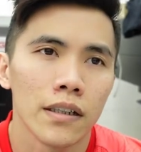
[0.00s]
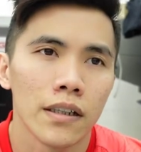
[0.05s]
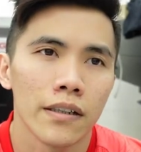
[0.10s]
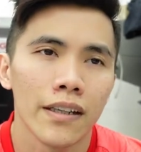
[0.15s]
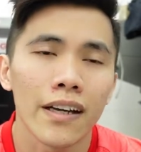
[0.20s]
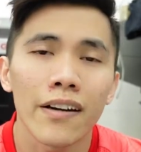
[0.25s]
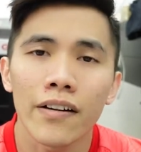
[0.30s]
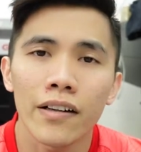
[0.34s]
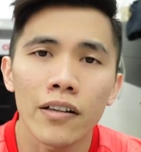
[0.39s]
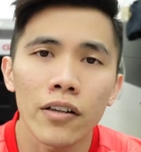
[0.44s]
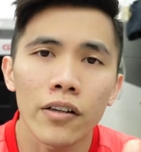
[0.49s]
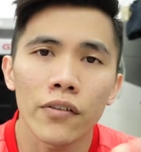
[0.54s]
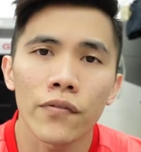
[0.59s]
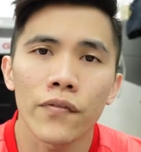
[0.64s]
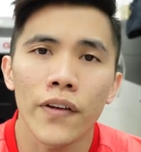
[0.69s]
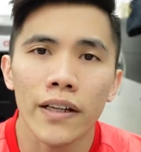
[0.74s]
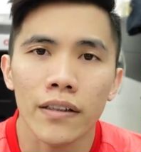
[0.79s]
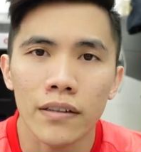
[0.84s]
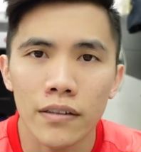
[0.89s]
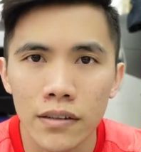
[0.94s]
there are a lot of
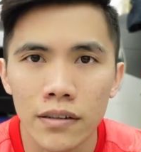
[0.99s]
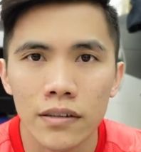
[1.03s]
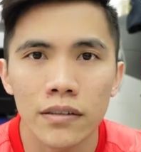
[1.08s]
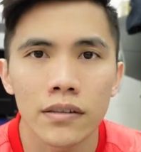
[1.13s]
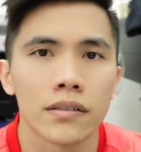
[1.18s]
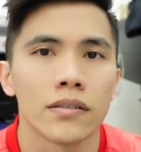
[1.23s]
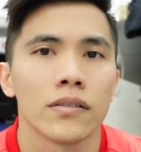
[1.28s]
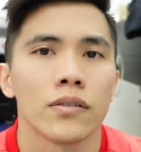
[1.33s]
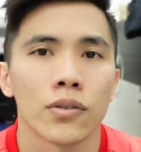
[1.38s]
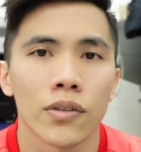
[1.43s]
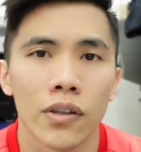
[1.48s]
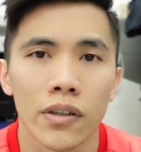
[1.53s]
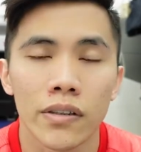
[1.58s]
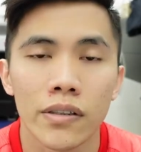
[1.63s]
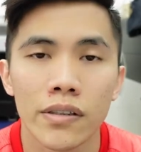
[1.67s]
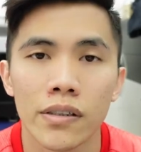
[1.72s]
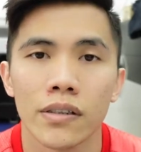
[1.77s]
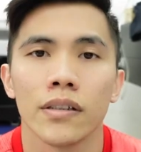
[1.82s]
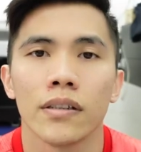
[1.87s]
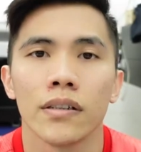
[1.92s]
factors to
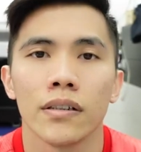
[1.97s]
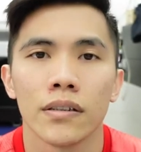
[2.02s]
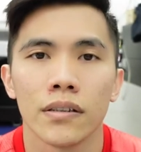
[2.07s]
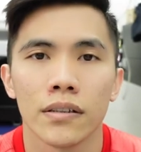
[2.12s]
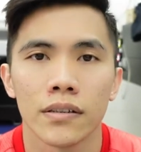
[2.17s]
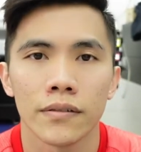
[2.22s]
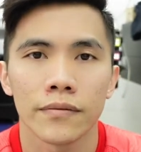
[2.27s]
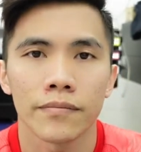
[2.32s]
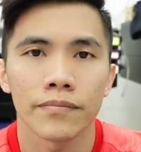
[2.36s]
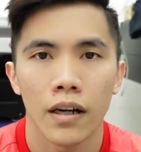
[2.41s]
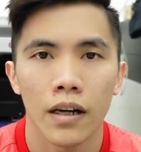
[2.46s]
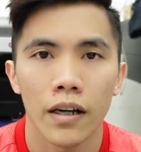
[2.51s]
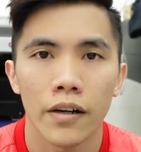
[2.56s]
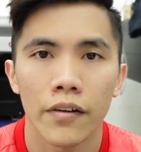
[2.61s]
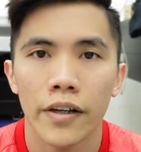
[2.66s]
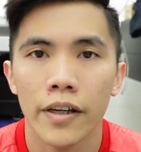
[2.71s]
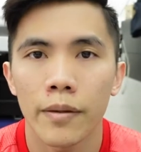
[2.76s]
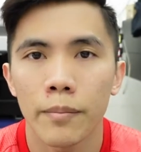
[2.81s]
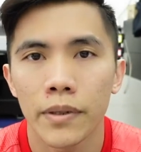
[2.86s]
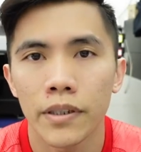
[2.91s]
consider. I
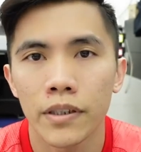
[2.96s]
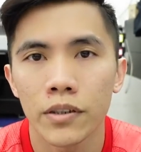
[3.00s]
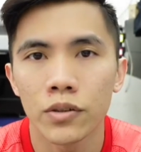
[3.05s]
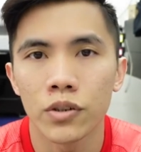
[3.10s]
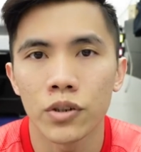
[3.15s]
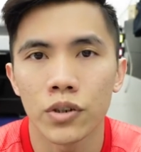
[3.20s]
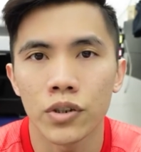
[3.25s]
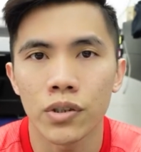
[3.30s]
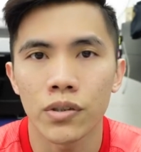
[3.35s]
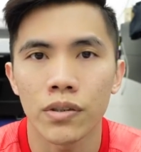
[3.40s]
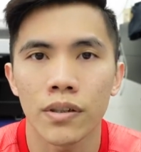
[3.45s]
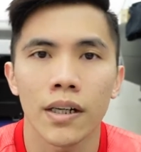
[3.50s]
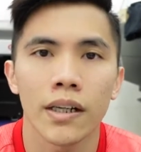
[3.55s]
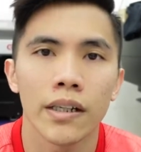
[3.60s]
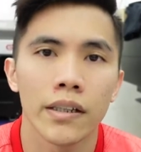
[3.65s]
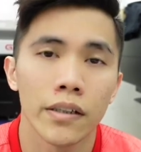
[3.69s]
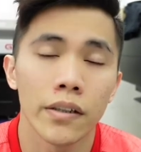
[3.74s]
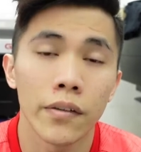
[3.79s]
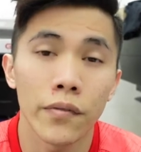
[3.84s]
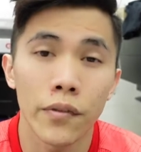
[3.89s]
recommend you to
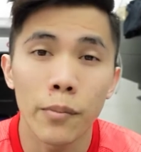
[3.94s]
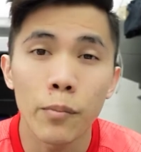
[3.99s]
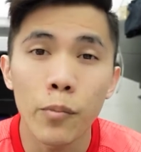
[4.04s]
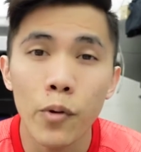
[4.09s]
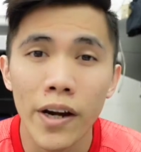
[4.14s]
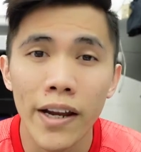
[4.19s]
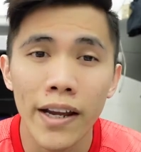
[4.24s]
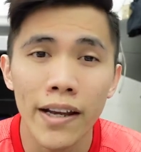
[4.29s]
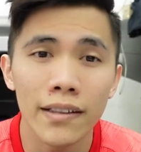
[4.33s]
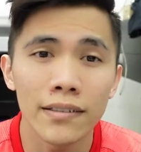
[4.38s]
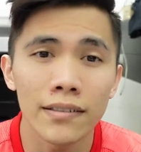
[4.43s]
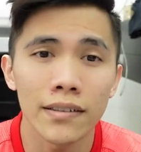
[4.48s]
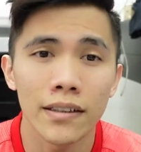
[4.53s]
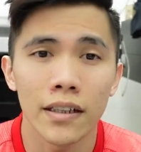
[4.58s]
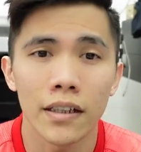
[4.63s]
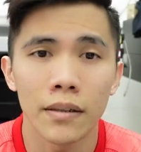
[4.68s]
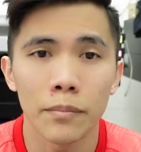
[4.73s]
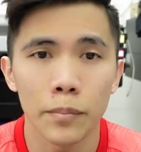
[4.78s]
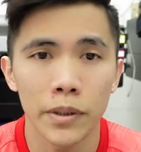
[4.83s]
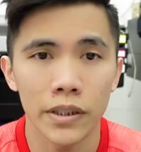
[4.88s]
try a different brands
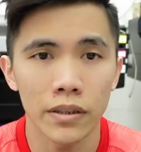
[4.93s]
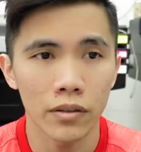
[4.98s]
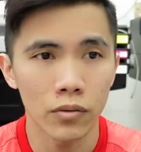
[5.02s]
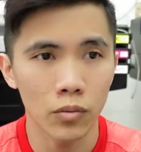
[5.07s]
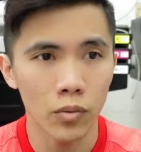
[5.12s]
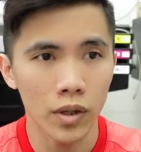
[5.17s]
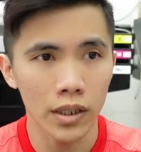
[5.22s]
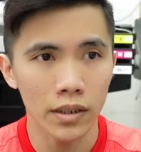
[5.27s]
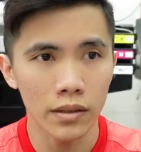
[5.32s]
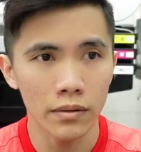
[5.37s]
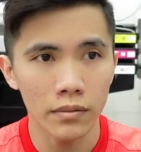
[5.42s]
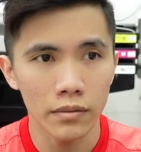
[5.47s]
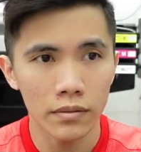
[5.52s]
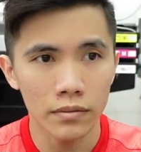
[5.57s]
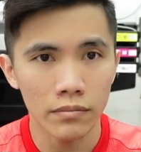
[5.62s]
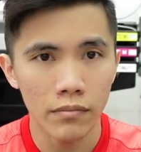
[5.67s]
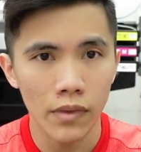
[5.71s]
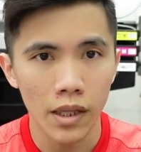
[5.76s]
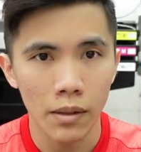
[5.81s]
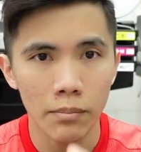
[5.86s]
and then pick the one
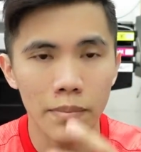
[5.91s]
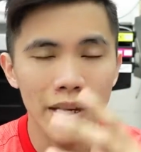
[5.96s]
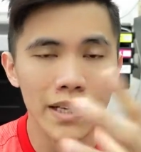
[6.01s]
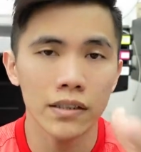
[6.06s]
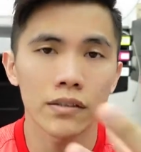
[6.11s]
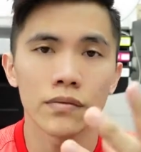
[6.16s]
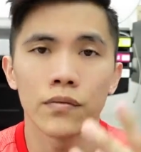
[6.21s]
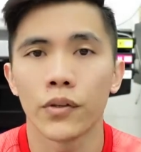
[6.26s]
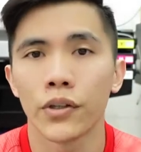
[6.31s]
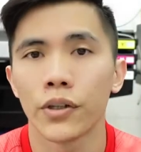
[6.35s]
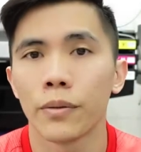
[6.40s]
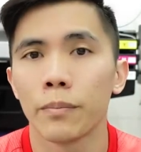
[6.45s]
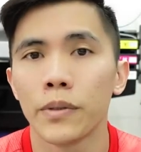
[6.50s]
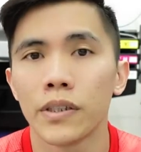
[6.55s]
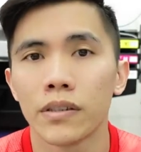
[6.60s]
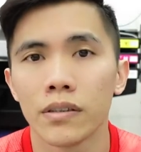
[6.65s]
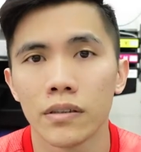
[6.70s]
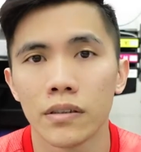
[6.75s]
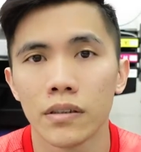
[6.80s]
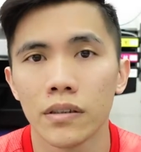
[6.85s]
best for your
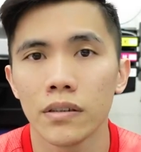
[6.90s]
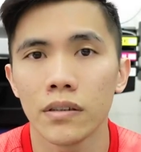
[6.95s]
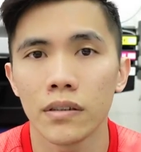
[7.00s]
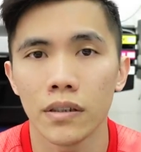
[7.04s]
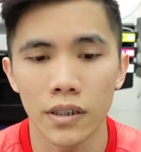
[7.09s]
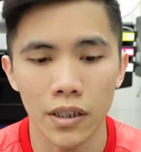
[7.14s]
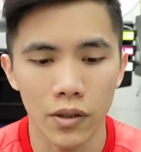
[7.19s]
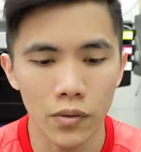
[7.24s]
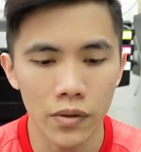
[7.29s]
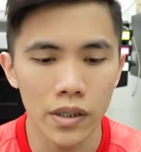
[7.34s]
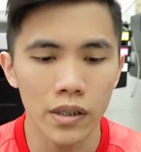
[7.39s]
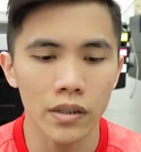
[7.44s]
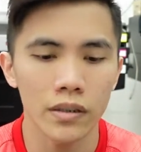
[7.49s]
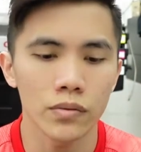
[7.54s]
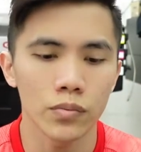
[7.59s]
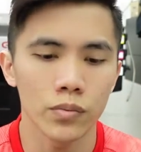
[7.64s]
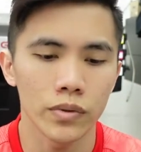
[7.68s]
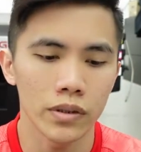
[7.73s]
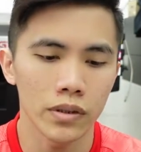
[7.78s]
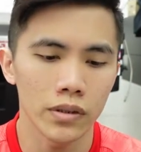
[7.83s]
business. In our
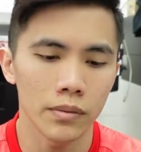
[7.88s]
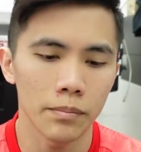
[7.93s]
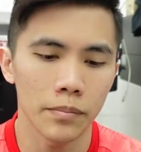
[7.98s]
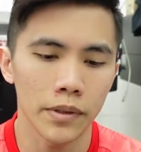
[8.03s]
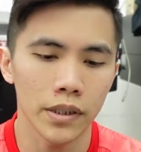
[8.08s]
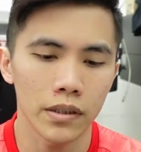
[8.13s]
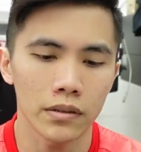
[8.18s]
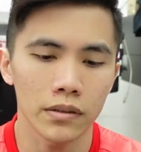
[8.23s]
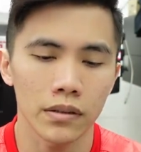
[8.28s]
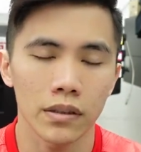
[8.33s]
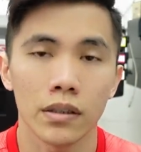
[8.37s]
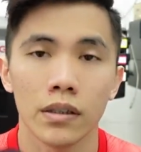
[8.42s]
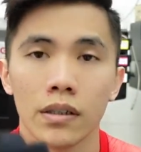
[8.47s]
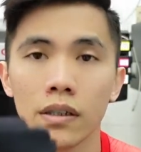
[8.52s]
case, we picked